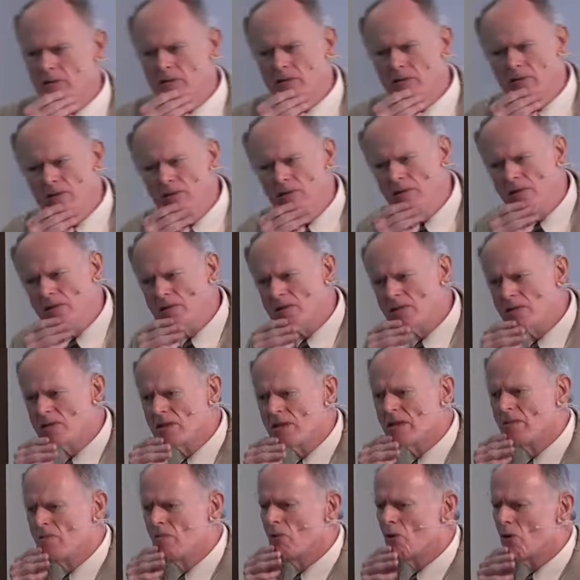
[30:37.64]
you
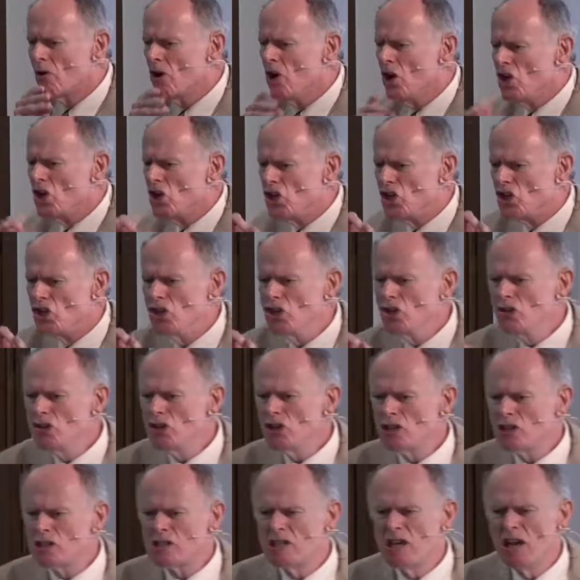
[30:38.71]
anymore, you
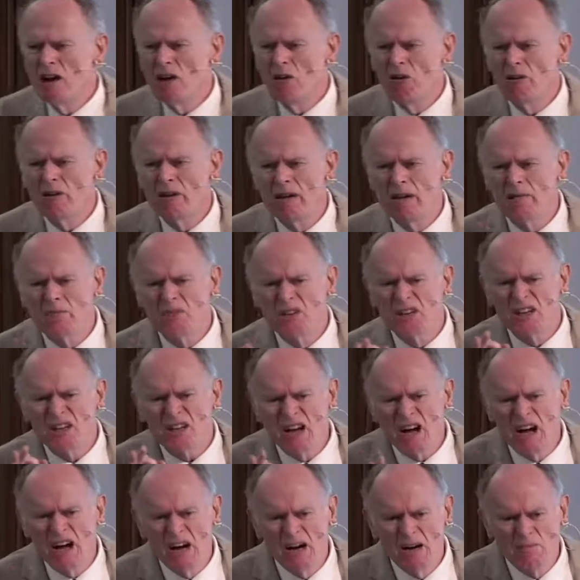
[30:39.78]
just tell him to
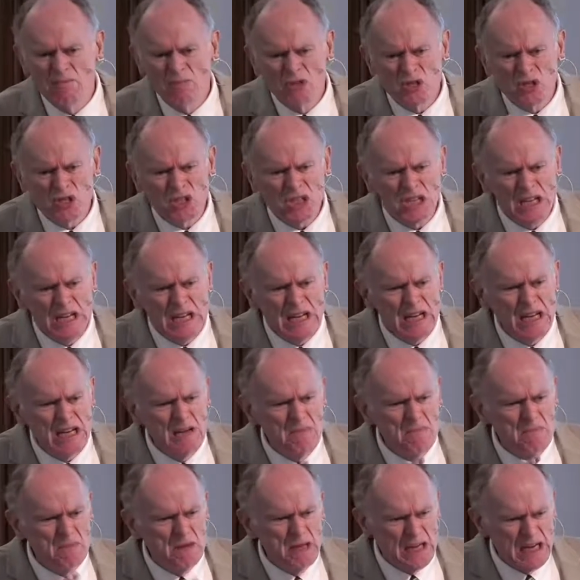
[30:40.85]
come see
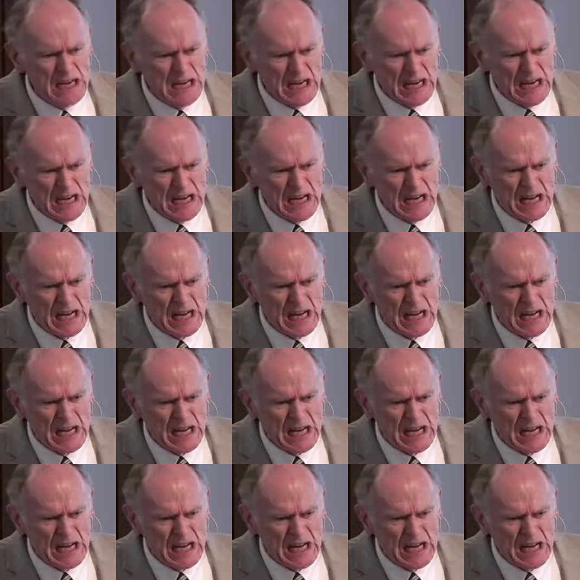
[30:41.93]
me.